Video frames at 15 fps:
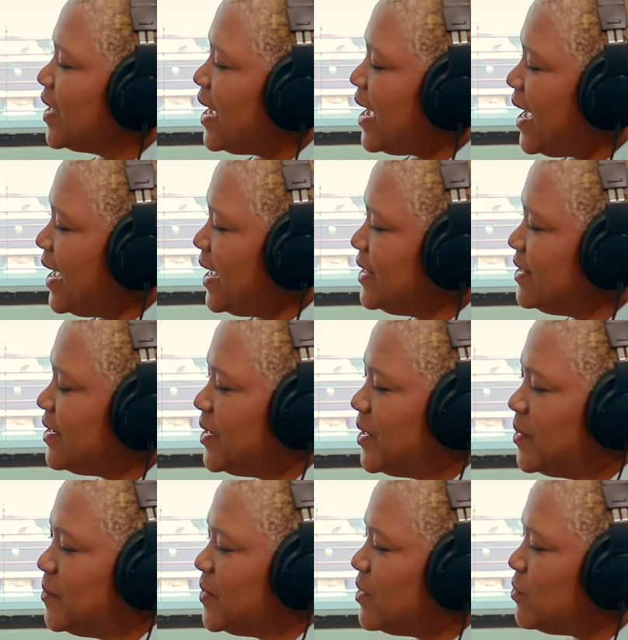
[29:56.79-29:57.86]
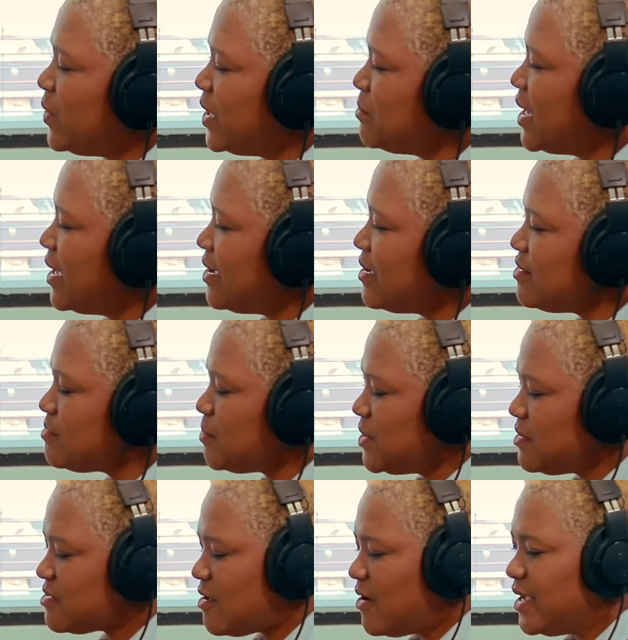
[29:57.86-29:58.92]
And um, when my
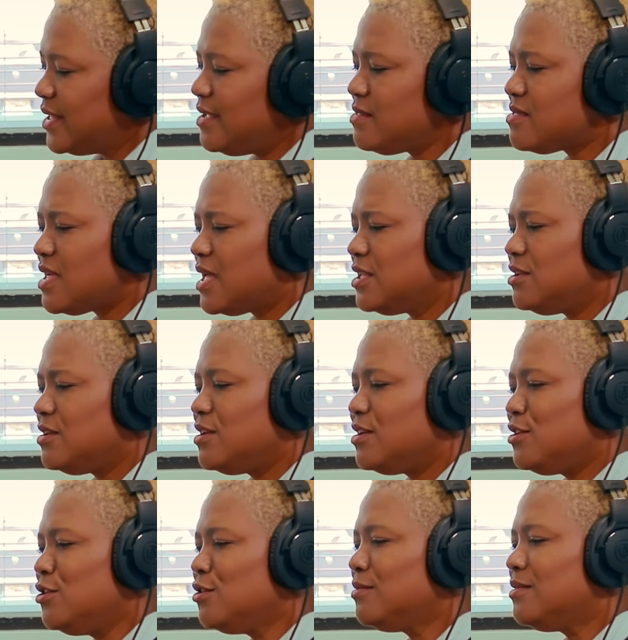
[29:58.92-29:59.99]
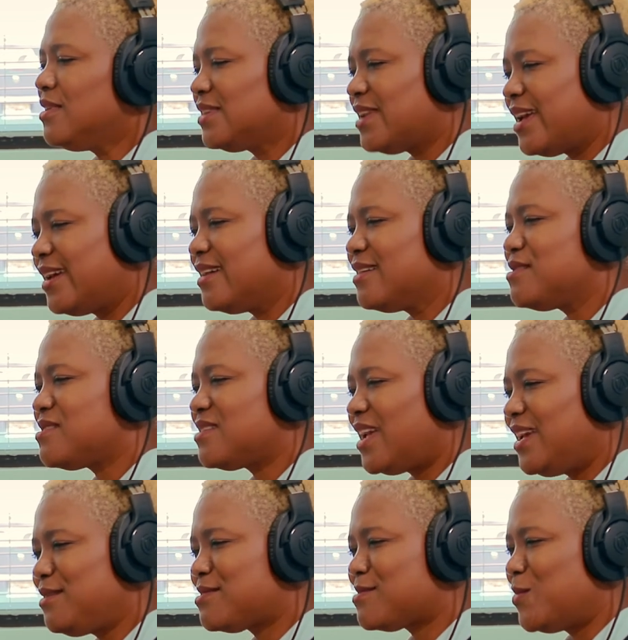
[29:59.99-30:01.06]
husband saw it, he said, you look like a
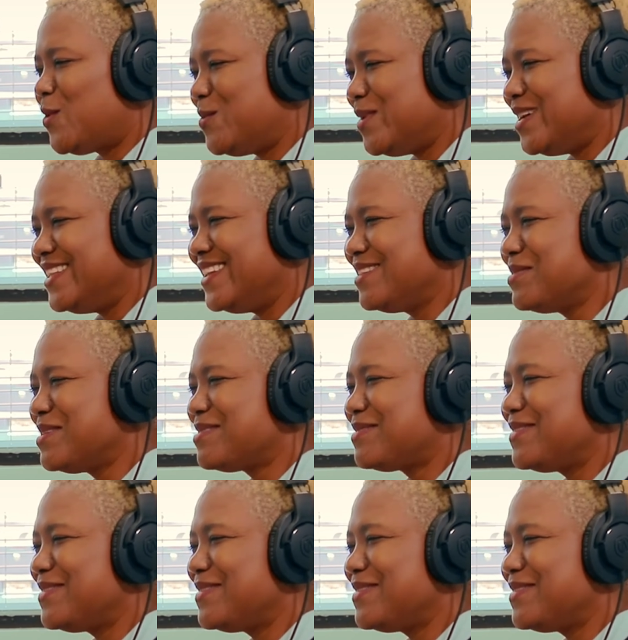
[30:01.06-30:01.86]
stateswoman. It was